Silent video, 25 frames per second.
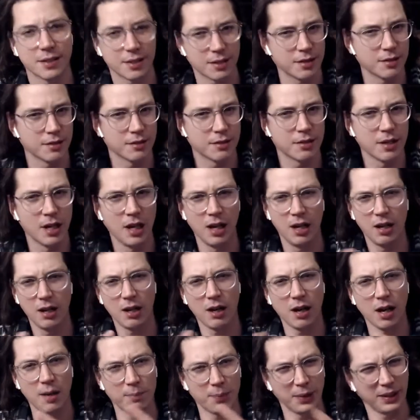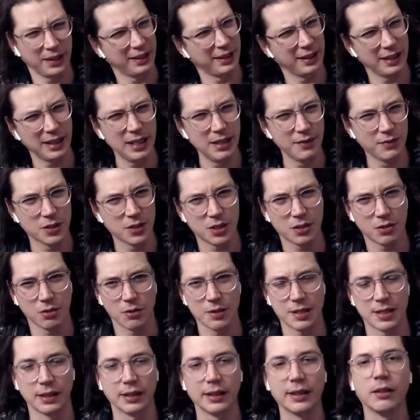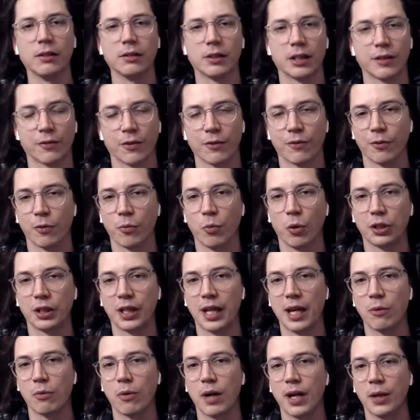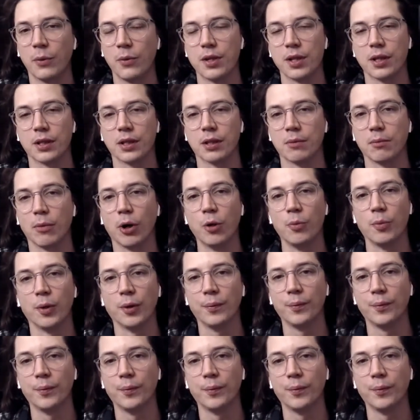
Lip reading: Because I believe the story is a little different from what they're running with at the moment.